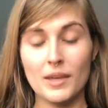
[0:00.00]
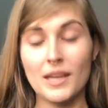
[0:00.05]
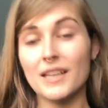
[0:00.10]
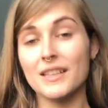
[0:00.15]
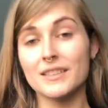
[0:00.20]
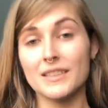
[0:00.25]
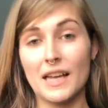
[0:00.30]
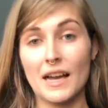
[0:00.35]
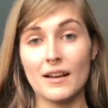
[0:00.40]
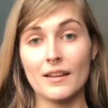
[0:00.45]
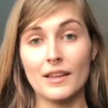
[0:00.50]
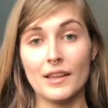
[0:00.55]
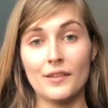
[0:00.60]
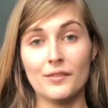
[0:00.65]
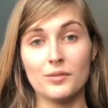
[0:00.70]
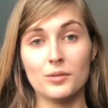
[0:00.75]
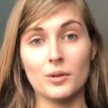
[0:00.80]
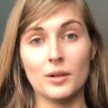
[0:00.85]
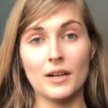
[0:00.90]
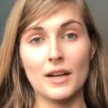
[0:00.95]
me
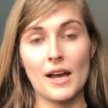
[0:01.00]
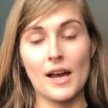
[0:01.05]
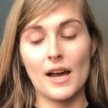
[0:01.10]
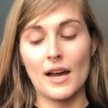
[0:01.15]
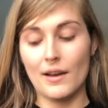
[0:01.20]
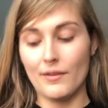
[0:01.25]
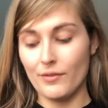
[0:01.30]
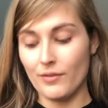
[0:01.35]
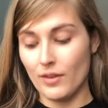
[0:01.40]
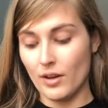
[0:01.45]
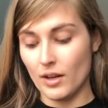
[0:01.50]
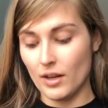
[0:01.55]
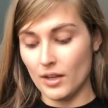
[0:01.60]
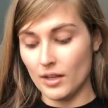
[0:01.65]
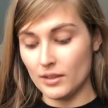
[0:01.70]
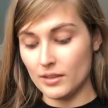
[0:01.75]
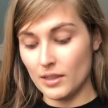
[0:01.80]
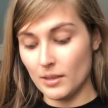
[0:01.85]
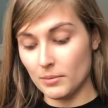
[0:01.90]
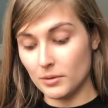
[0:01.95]
exactly
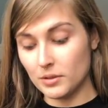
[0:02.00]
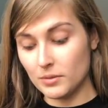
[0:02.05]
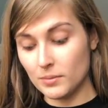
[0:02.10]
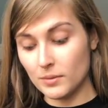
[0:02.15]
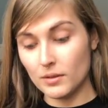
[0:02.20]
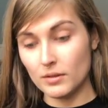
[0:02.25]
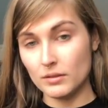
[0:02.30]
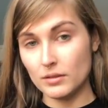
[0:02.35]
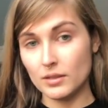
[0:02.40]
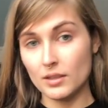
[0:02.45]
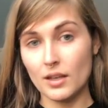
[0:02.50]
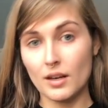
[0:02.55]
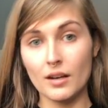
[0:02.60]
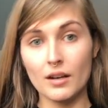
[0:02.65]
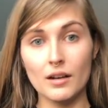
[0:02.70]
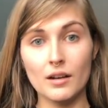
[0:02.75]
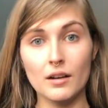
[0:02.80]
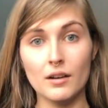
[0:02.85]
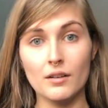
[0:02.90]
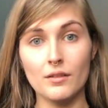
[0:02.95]
4.5 tablespoons
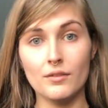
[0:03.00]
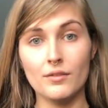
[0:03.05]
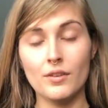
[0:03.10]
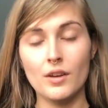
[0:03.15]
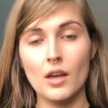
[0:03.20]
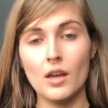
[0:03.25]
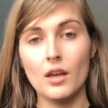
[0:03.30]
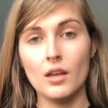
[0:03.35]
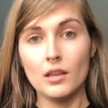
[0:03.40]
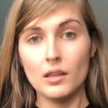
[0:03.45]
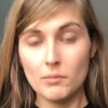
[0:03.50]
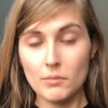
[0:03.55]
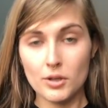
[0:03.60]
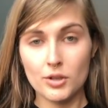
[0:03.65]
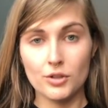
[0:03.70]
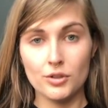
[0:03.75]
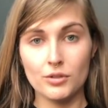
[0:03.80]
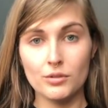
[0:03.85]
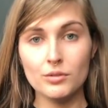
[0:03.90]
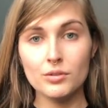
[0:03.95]
of
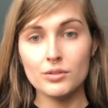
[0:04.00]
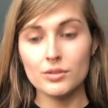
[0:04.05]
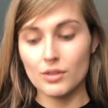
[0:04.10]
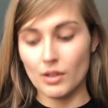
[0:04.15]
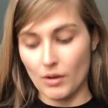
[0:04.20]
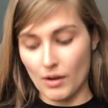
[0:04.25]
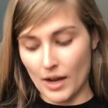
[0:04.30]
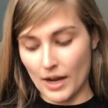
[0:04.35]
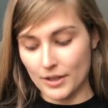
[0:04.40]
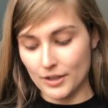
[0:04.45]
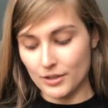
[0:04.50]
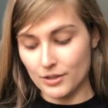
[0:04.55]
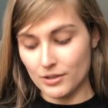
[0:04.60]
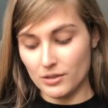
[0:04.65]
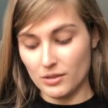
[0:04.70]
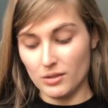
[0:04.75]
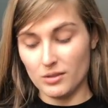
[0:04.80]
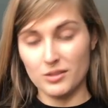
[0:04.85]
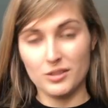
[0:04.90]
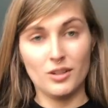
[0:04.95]
lemon juice, so I
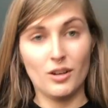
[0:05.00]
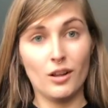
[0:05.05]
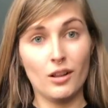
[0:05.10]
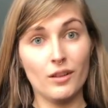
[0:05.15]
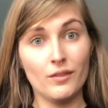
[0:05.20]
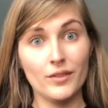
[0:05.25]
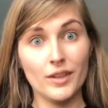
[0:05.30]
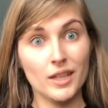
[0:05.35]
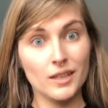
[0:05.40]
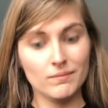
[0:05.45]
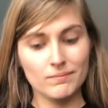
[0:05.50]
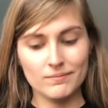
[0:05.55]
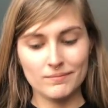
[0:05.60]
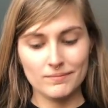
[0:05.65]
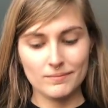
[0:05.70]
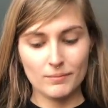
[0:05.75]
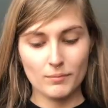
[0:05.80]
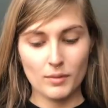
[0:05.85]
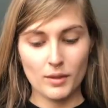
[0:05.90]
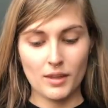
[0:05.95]
just used all of it
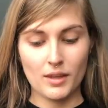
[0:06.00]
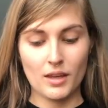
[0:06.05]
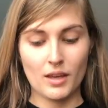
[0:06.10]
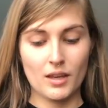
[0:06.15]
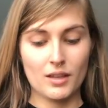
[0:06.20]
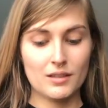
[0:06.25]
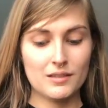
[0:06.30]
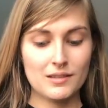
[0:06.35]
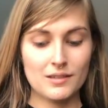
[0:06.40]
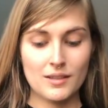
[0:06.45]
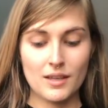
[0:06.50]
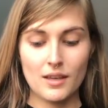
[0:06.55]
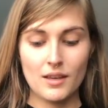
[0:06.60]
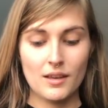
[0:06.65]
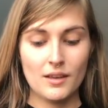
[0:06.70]
because